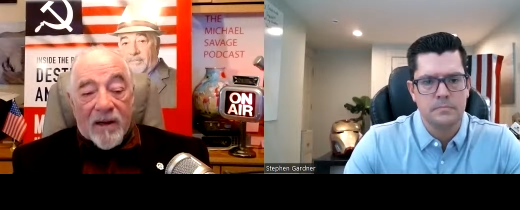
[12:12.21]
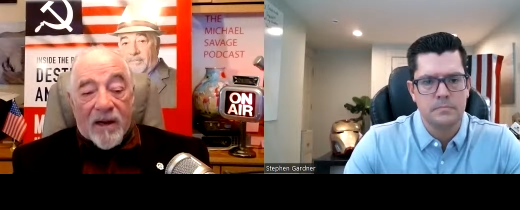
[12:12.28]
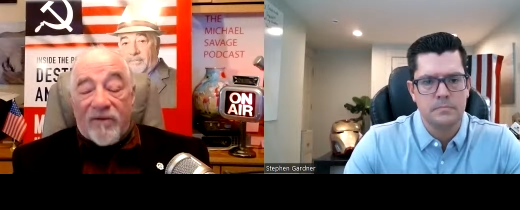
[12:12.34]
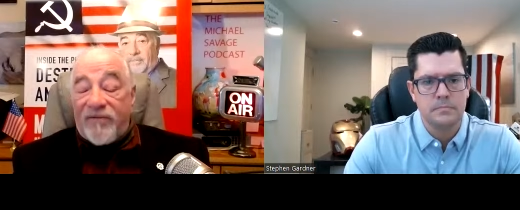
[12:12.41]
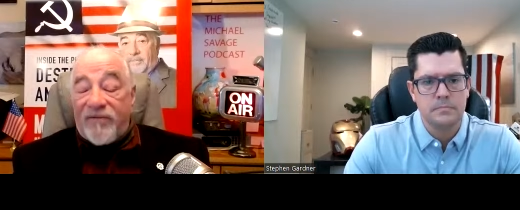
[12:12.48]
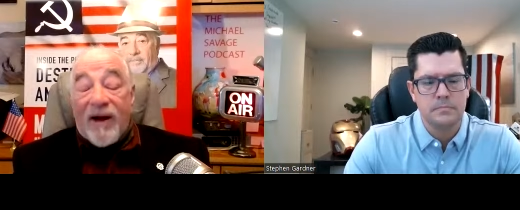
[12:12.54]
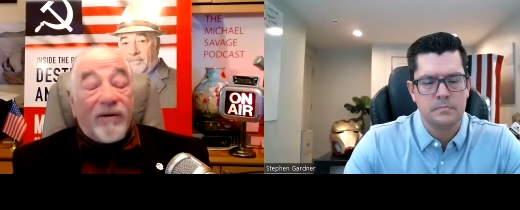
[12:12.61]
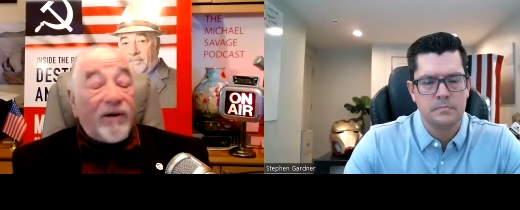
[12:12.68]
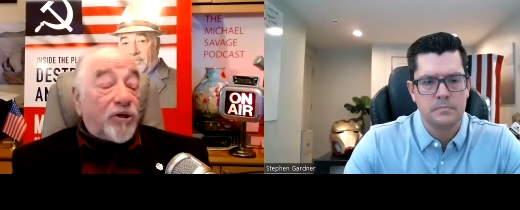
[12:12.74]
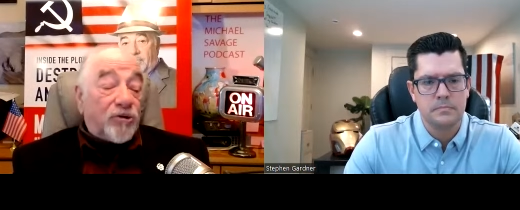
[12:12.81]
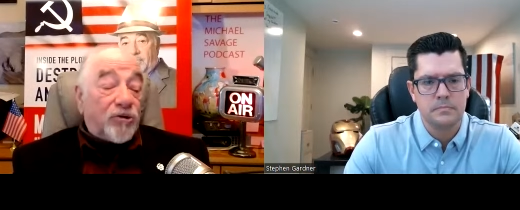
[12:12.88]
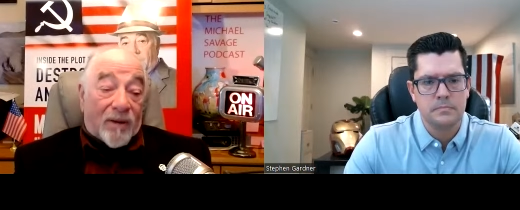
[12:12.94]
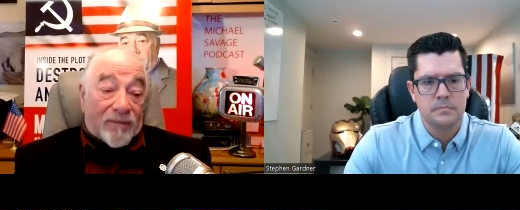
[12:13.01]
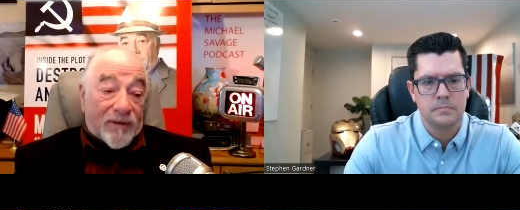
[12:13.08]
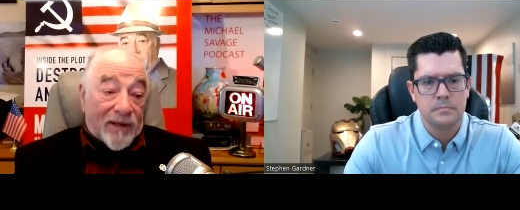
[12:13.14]
Speaker 1: a very
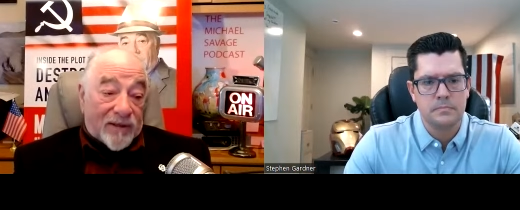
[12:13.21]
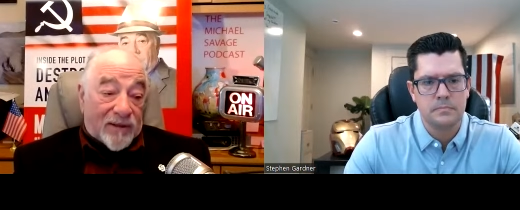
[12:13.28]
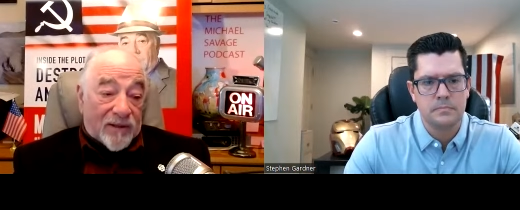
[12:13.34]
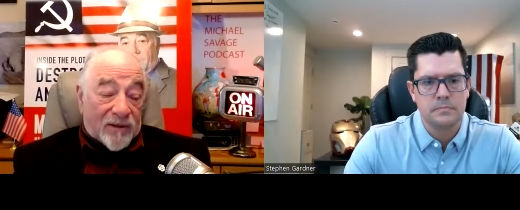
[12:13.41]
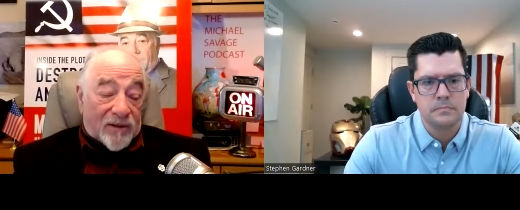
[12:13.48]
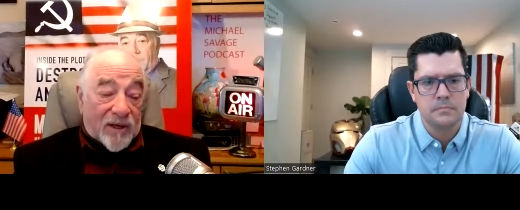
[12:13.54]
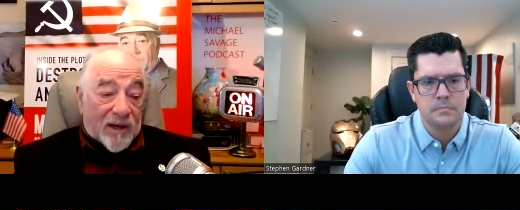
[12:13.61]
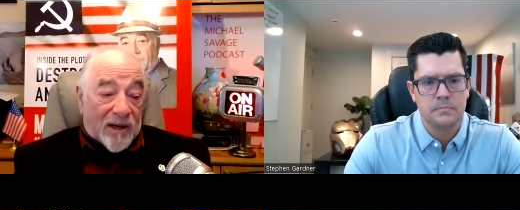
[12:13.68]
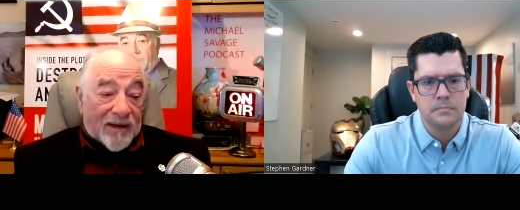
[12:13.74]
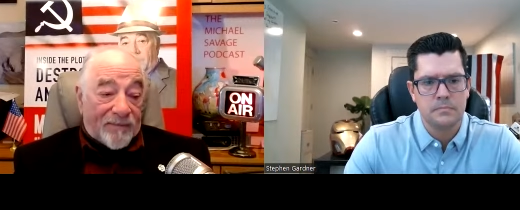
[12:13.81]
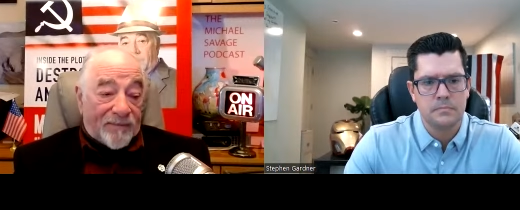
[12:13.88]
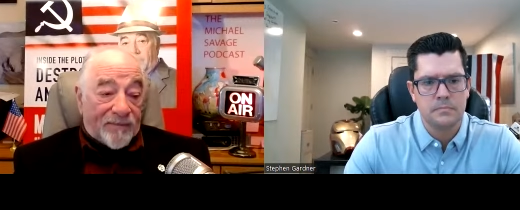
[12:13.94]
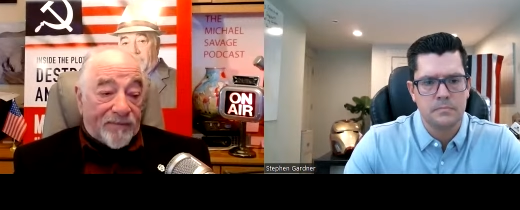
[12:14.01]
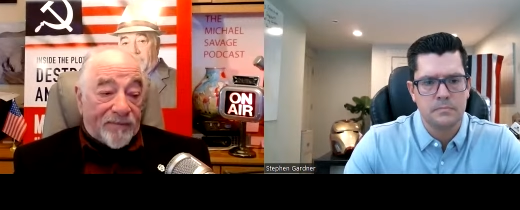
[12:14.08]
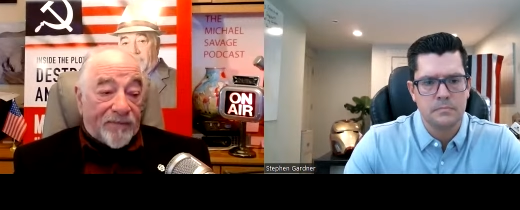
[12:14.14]
troubling
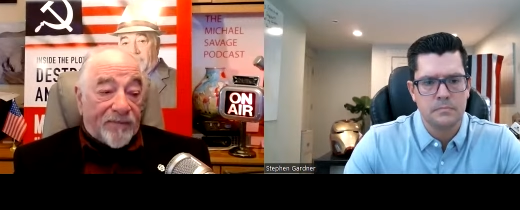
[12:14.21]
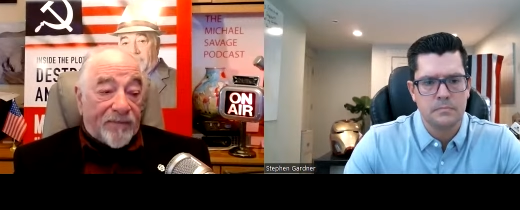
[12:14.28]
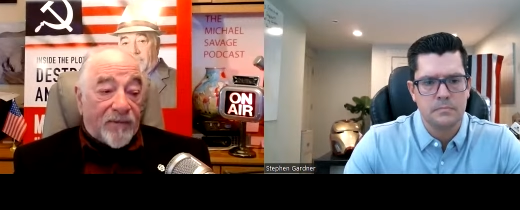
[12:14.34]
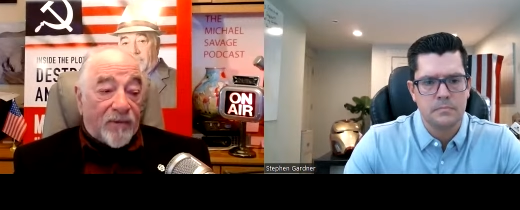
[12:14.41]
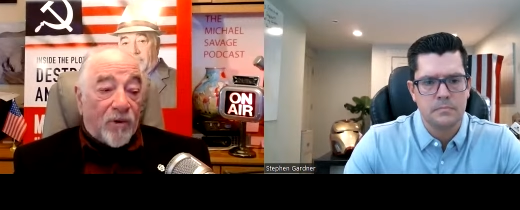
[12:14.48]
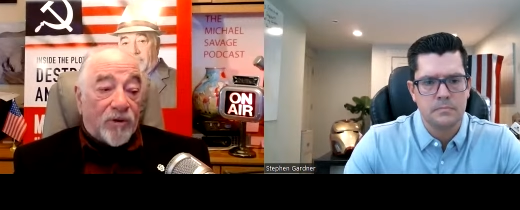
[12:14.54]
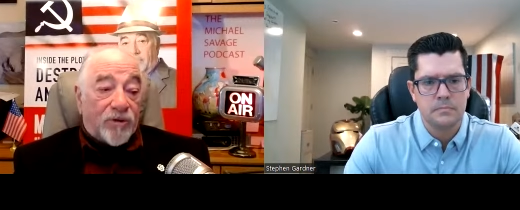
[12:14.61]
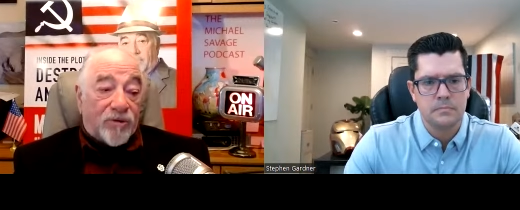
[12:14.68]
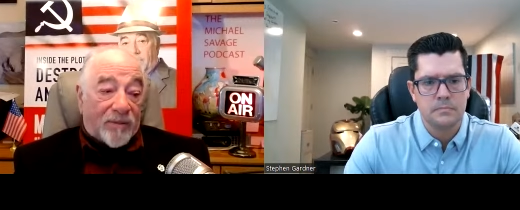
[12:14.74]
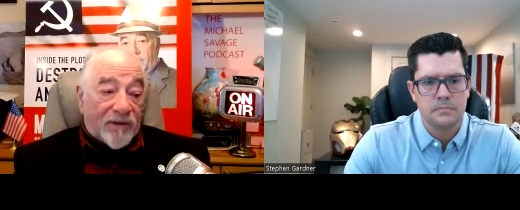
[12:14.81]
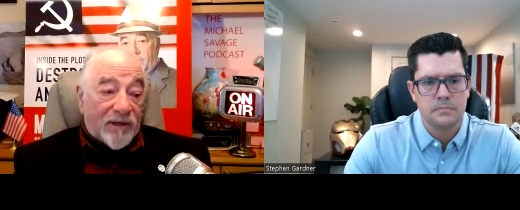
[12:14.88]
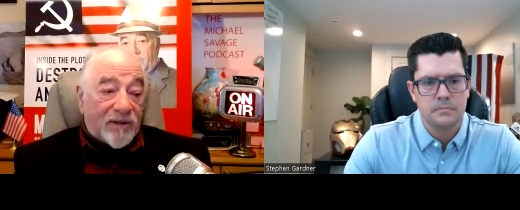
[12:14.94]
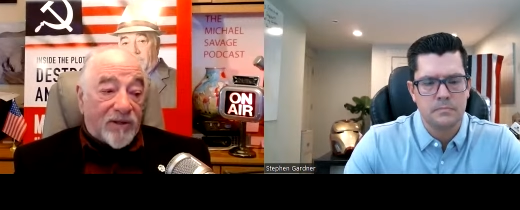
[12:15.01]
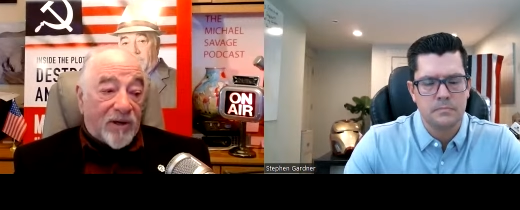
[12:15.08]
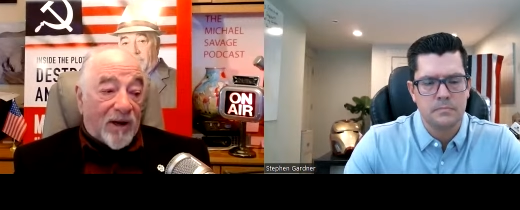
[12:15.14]
time or
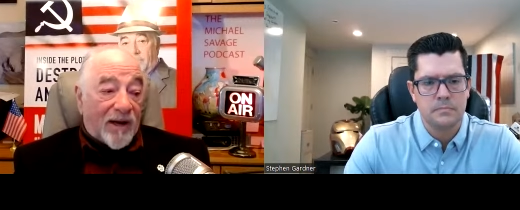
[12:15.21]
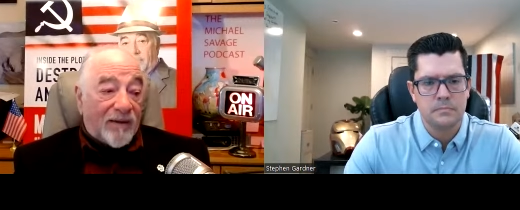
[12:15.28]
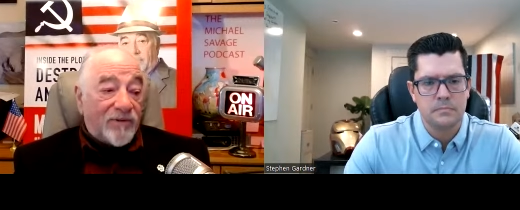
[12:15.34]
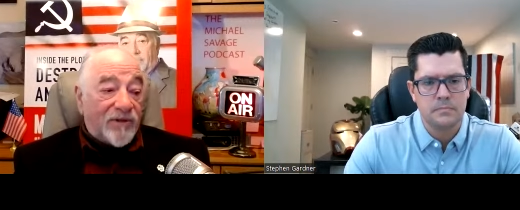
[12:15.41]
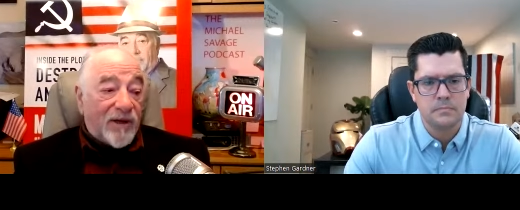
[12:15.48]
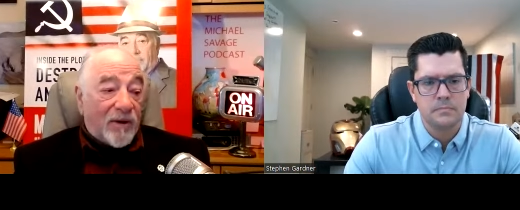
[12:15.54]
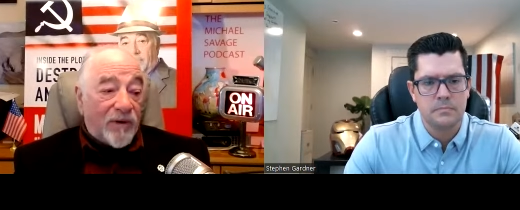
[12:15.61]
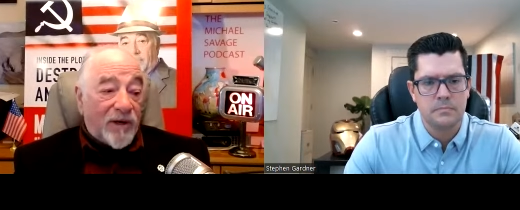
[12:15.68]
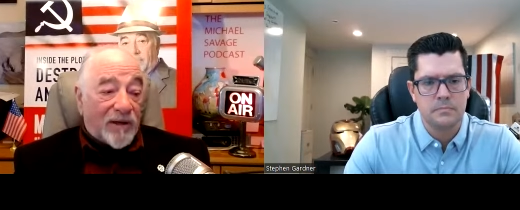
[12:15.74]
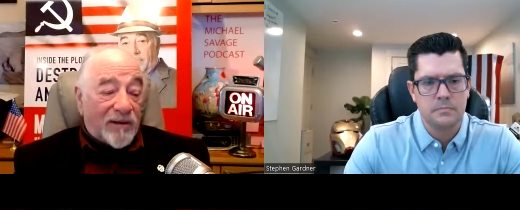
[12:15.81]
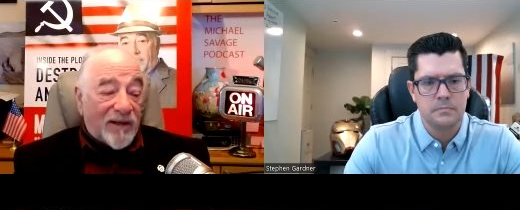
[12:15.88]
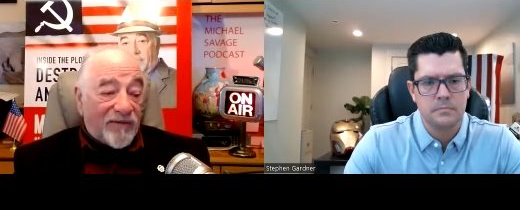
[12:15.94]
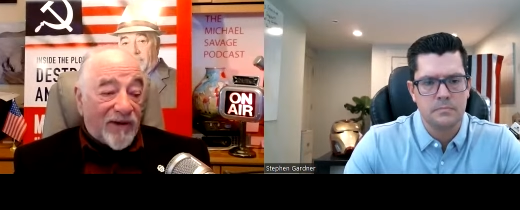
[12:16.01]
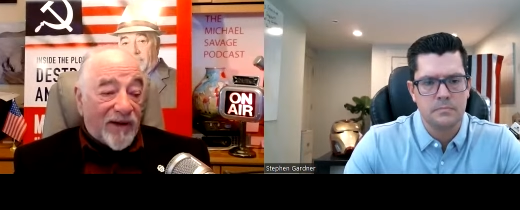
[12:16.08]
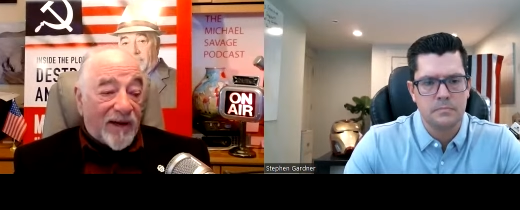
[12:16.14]
troubling times that we are
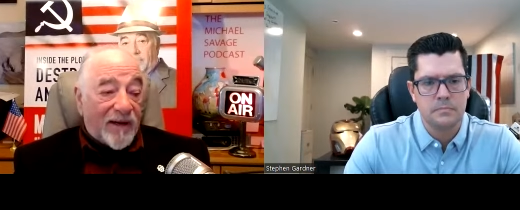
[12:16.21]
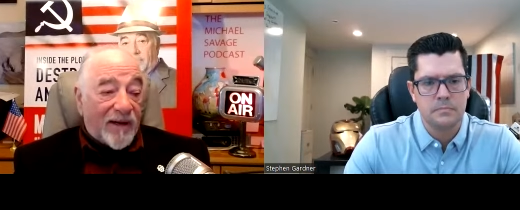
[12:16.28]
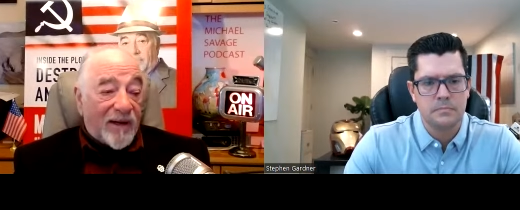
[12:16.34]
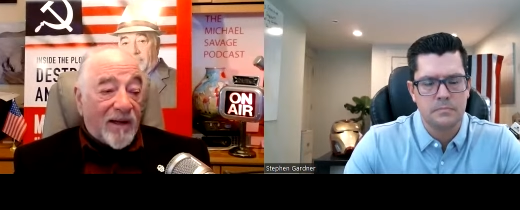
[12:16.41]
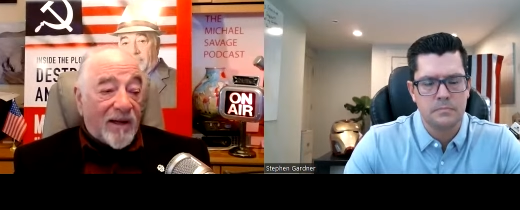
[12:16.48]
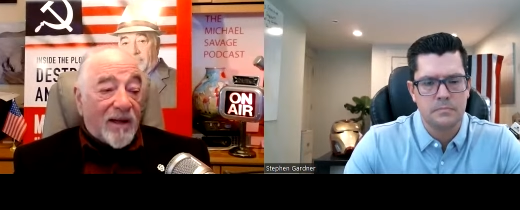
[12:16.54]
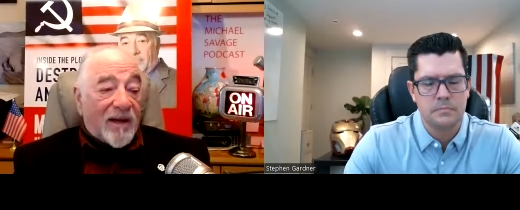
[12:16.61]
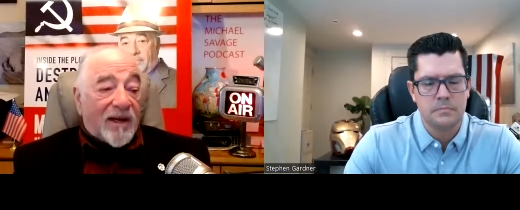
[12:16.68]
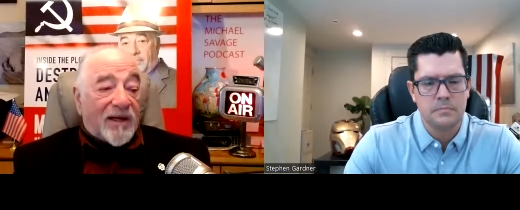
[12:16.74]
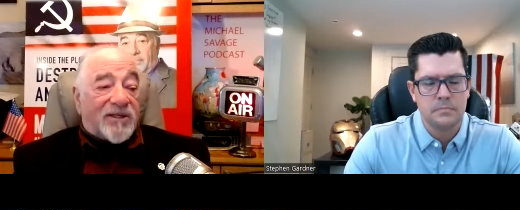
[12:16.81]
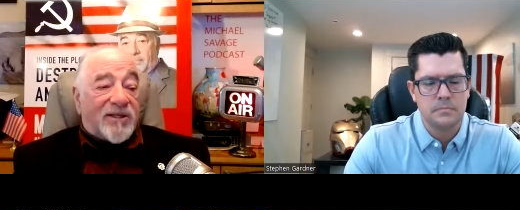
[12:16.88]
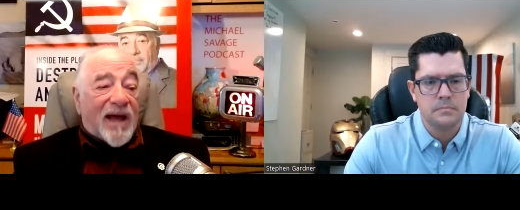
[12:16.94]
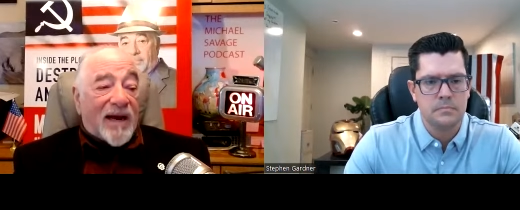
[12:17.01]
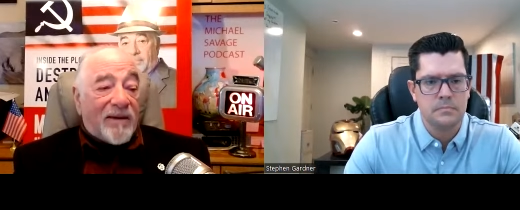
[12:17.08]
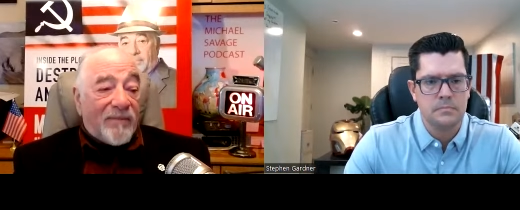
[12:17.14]
living in.
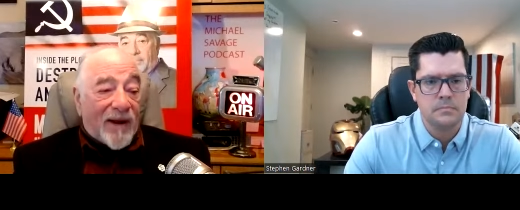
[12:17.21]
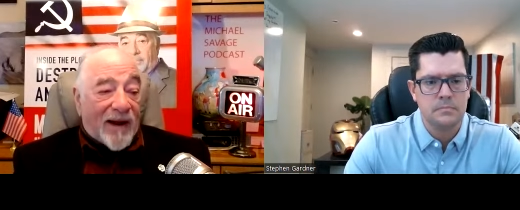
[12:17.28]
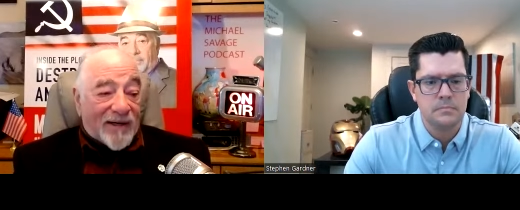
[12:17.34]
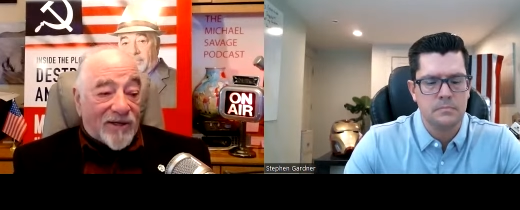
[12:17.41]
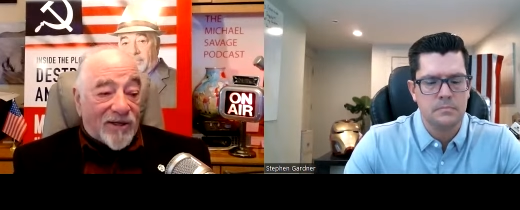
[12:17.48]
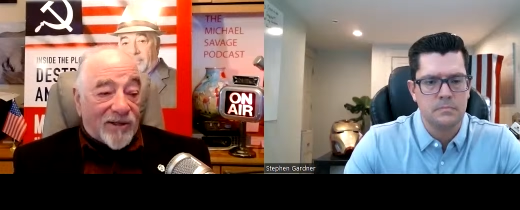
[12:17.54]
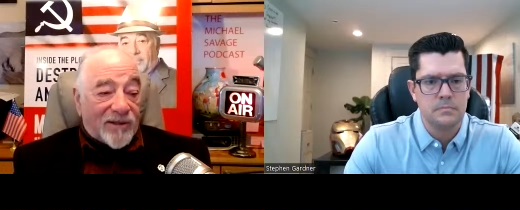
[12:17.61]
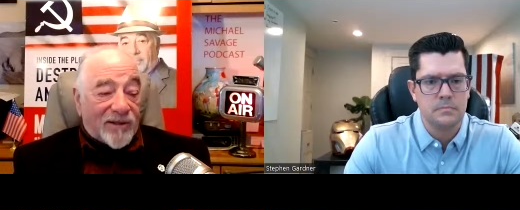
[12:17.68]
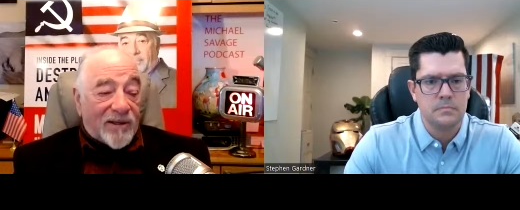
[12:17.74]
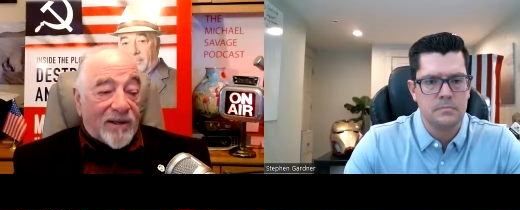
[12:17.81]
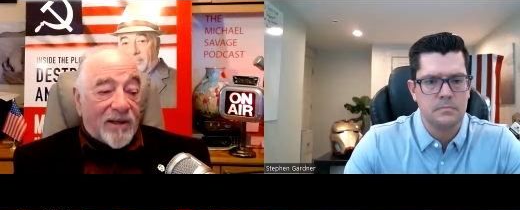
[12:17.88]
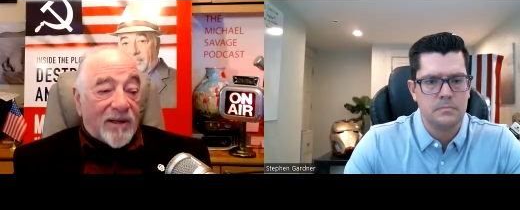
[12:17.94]
It's not imagined,